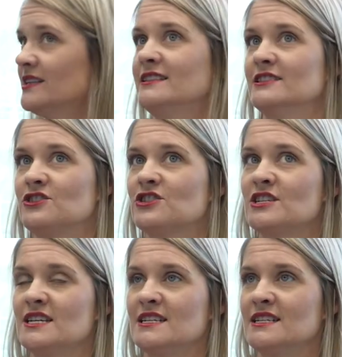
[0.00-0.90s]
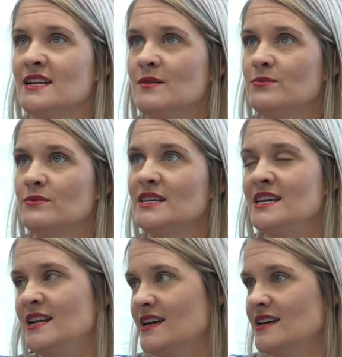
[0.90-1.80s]
and she ended up
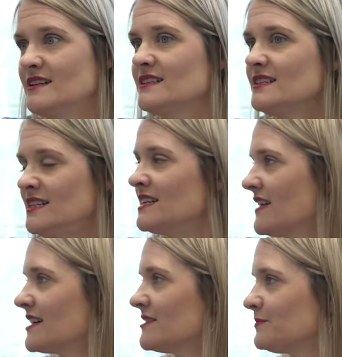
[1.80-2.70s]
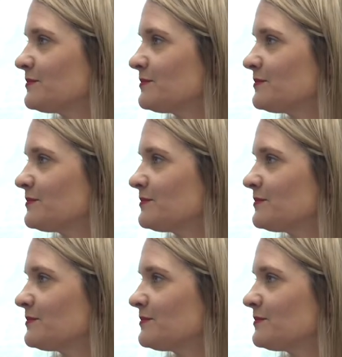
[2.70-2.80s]
eating that.